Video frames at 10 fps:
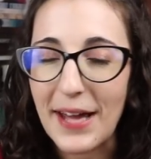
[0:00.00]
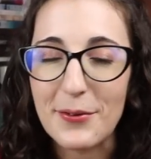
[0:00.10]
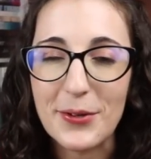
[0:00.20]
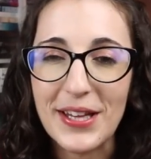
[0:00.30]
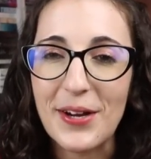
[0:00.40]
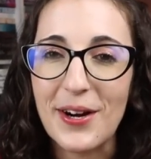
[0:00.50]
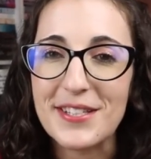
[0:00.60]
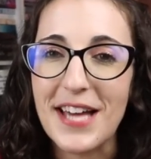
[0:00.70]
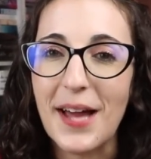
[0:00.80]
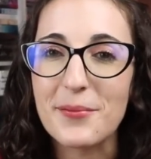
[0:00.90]
I have a really
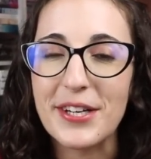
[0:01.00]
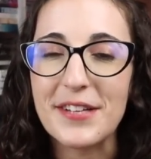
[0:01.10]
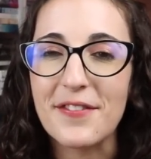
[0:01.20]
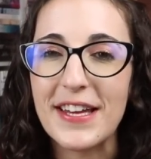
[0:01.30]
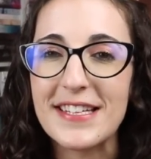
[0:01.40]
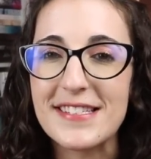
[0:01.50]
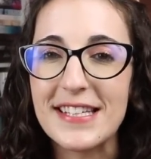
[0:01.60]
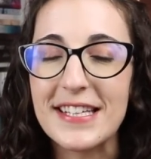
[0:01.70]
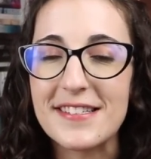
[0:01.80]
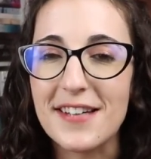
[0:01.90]
hard time reading
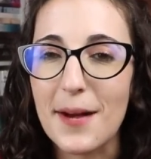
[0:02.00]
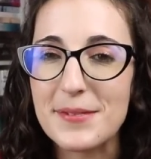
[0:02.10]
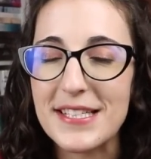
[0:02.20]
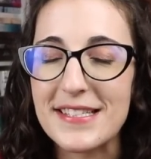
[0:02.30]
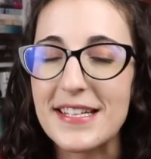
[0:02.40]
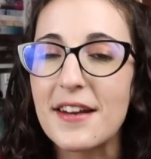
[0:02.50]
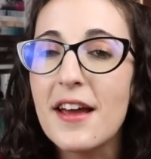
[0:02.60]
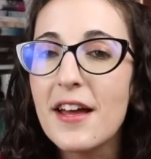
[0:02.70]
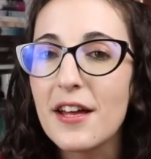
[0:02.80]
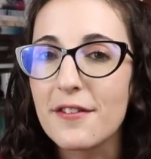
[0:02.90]
fantasy synopses and
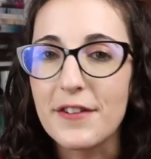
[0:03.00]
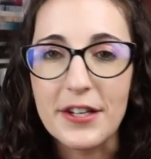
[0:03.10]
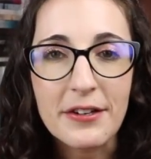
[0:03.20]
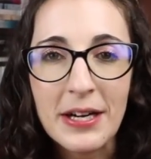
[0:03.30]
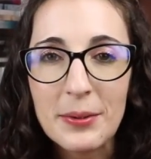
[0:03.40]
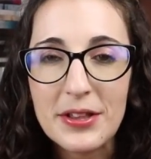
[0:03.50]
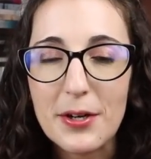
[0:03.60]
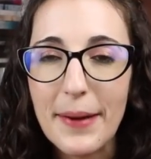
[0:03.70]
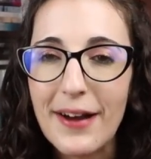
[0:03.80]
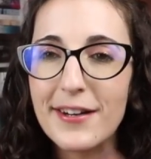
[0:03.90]
figuring out what
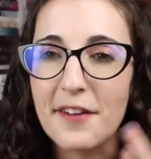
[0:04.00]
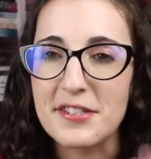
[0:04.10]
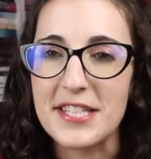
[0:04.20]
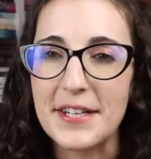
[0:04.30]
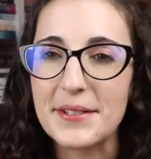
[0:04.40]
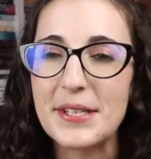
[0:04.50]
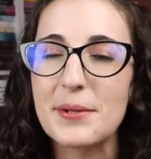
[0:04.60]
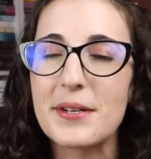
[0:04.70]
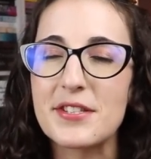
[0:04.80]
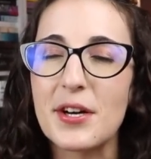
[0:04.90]
they're about enough to tell
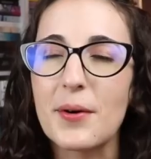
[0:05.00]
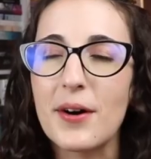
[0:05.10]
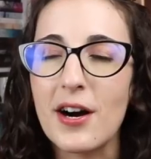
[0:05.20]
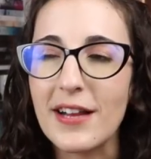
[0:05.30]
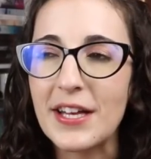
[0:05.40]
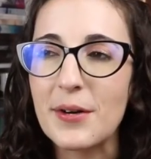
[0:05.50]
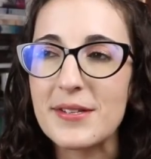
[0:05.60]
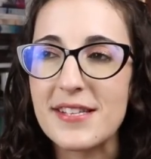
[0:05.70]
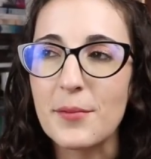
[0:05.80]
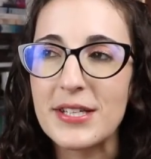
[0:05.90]
you, so all I know
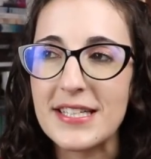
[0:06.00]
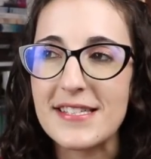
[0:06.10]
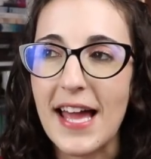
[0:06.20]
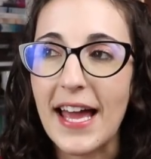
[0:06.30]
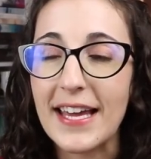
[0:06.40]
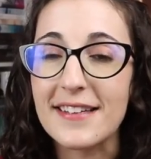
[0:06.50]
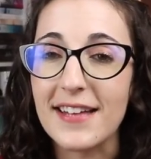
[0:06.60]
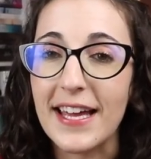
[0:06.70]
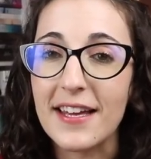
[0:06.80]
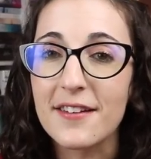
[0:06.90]
is someone did say it's
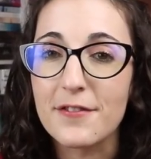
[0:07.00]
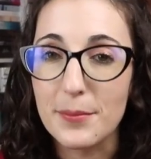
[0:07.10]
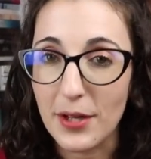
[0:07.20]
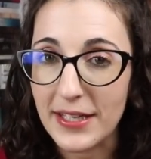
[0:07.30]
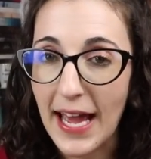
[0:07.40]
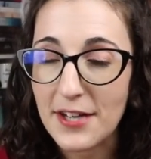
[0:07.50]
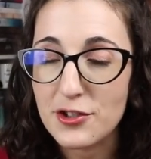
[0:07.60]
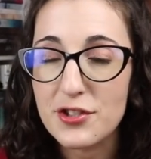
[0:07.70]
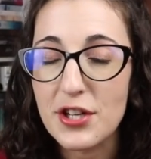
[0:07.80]
like from Blood and Ash.